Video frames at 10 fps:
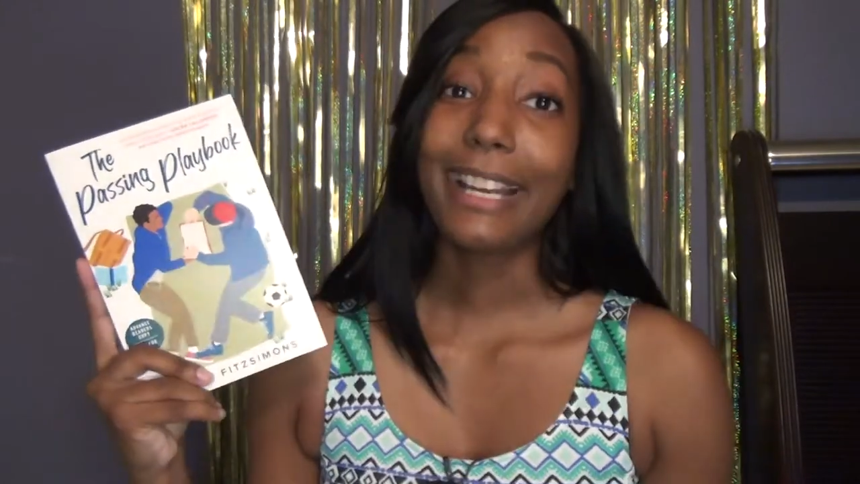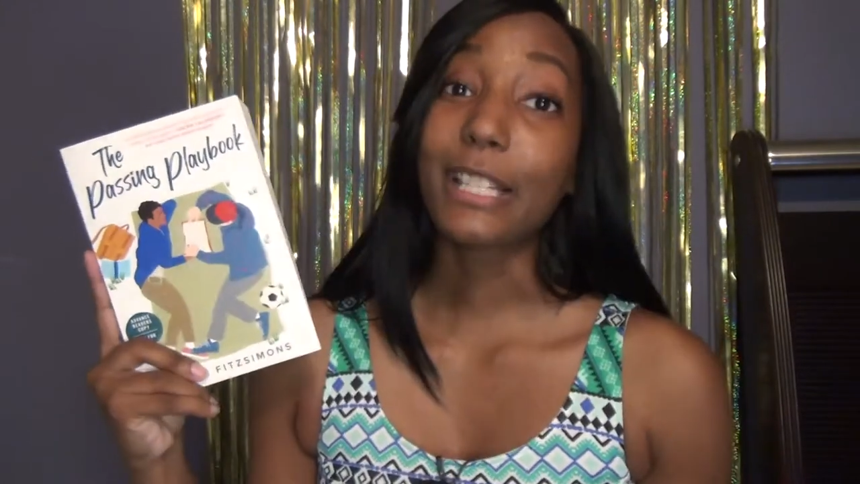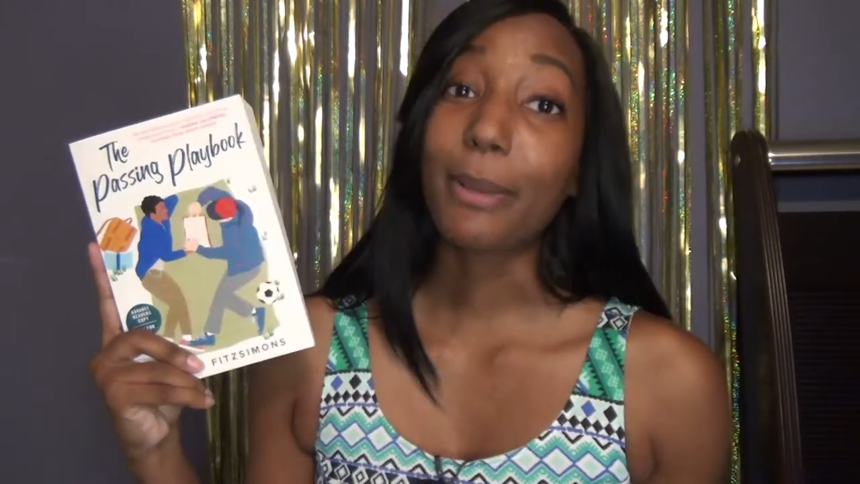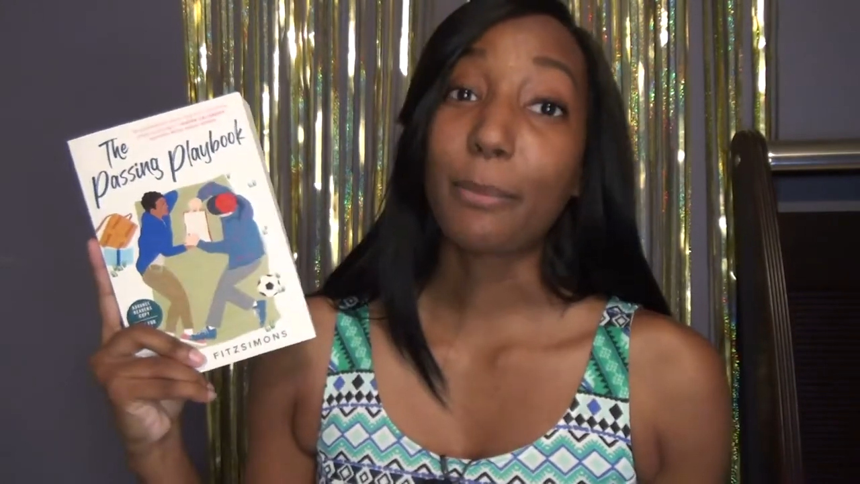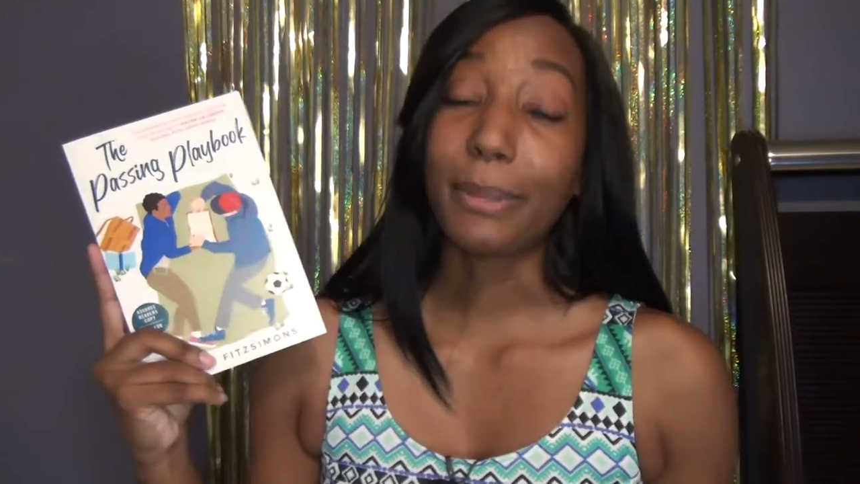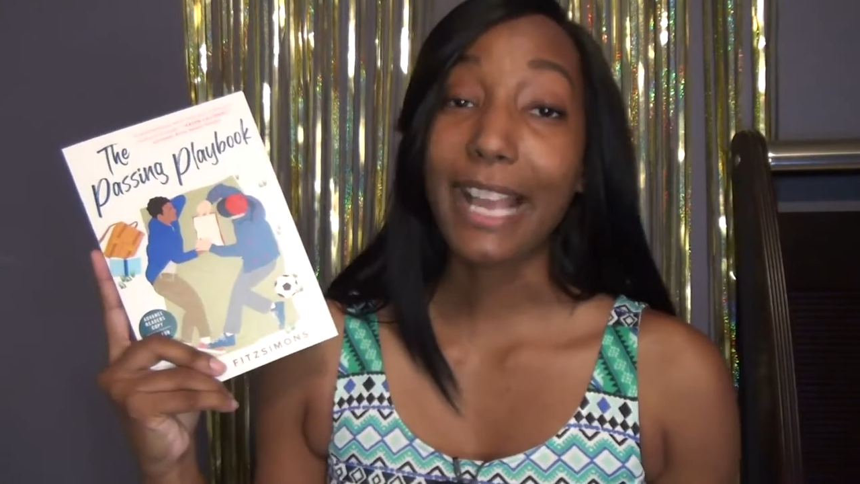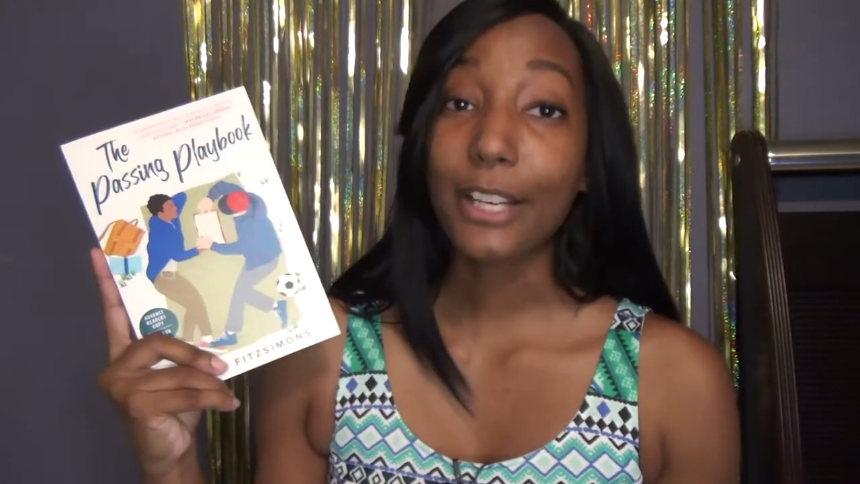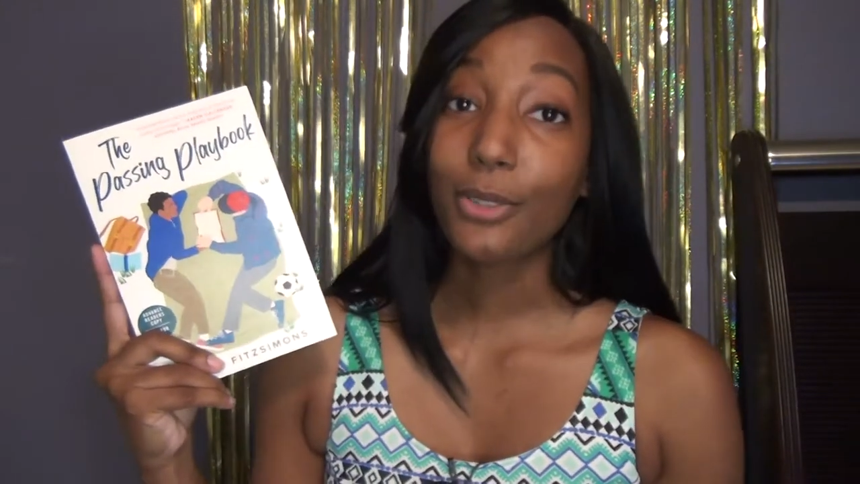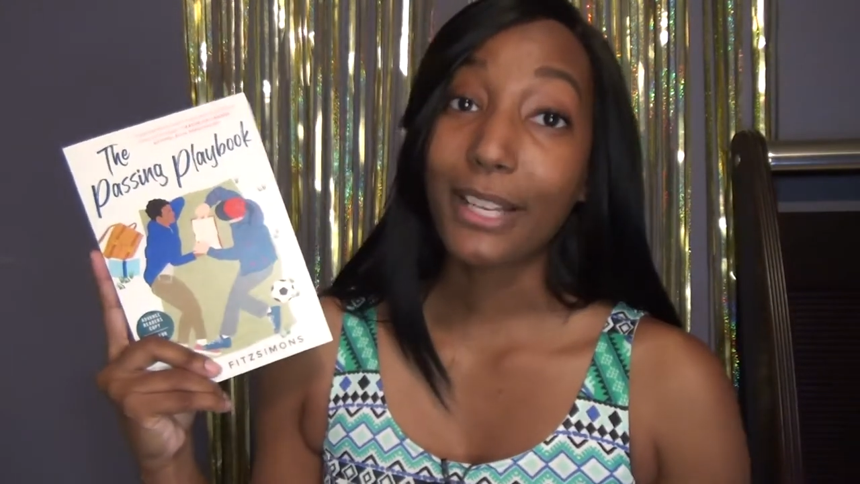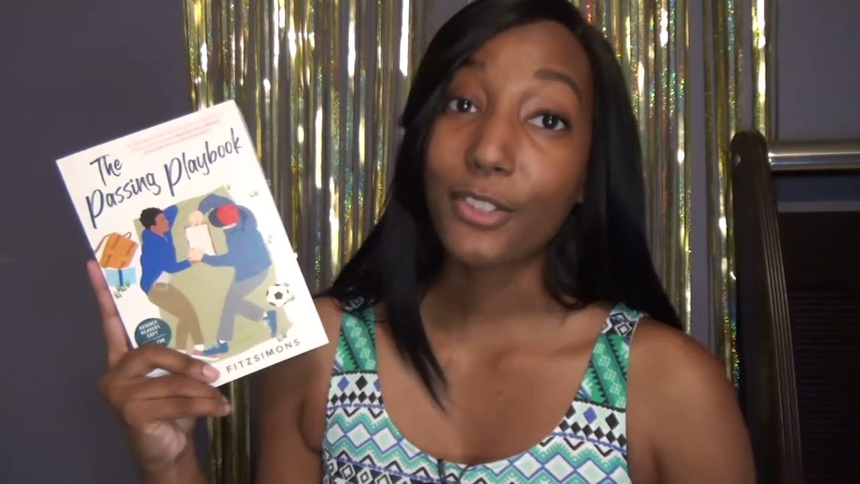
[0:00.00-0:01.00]
It is about a
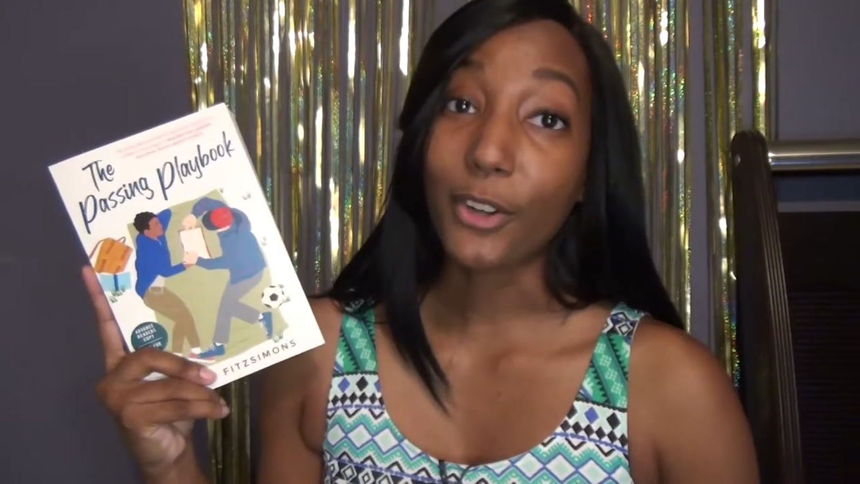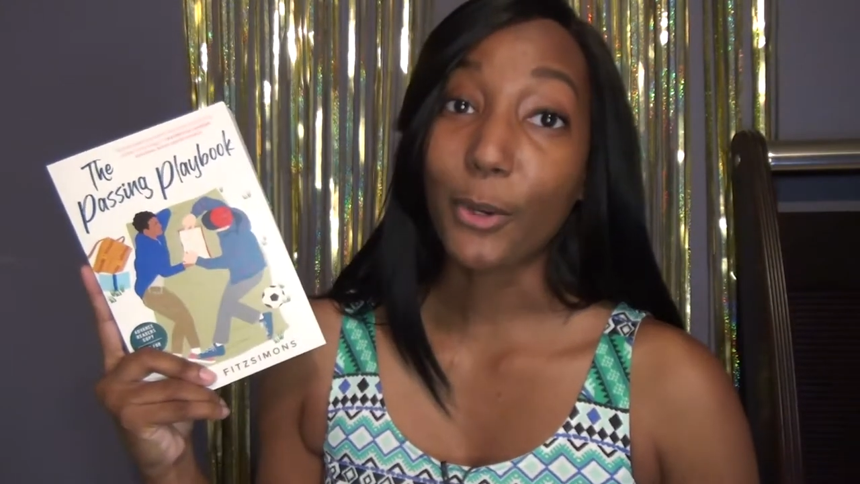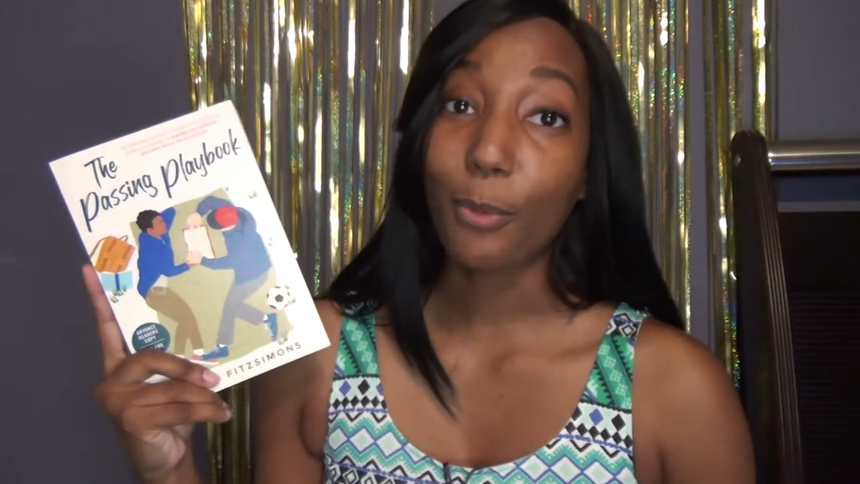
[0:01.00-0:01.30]
black transgender